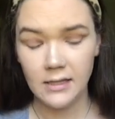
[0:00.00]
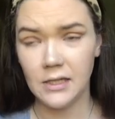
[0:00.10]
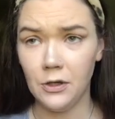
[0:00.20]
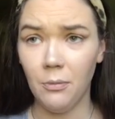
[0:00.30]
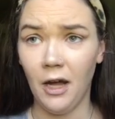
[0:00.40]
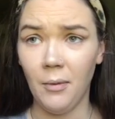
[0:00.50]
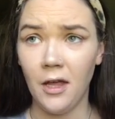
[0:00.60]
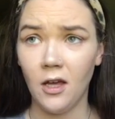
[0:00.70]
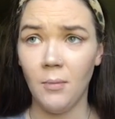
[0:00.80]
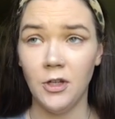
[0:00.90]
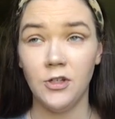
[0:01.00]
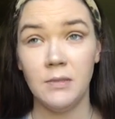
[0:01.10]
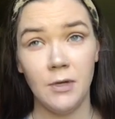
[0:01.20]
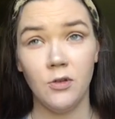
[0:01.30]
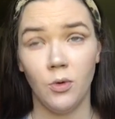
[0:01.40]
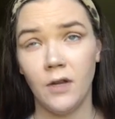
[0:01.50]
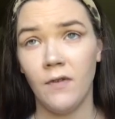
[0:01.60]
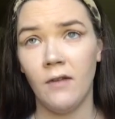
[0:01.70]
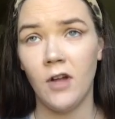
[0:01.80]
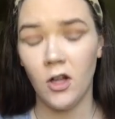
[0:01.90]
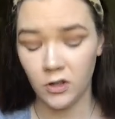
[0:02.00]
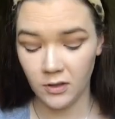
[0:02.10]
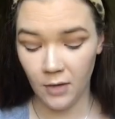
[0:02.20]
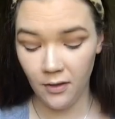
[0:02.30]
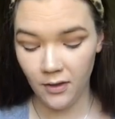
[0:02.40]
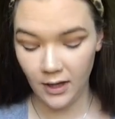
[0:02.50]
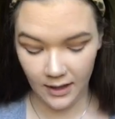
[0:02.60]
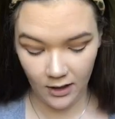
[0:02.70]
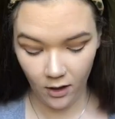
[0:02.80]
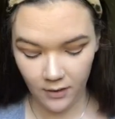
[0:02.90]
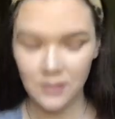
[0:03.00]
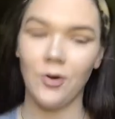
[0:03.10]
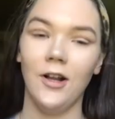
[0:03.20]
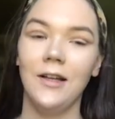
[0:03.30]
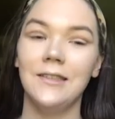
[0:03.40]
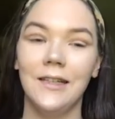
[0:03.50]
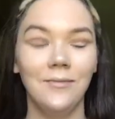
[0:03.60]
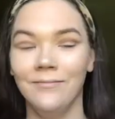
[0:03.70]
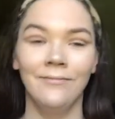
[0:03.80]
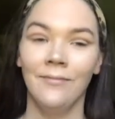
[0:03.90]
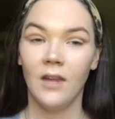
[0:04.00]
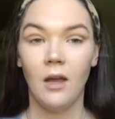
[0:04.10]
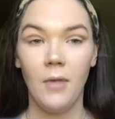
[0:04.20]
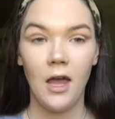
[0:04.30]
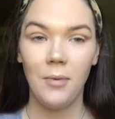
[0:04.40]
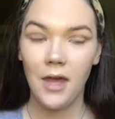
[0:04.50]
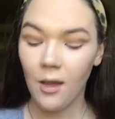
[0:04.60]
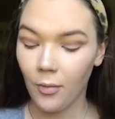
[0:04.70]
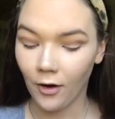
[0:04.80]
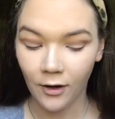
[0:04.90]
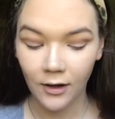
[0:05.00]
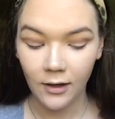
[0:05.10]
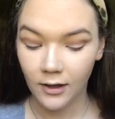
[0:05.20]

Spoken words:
I do buy makeup. I just spend $25 a month and I get all these products and I'm a happy camper.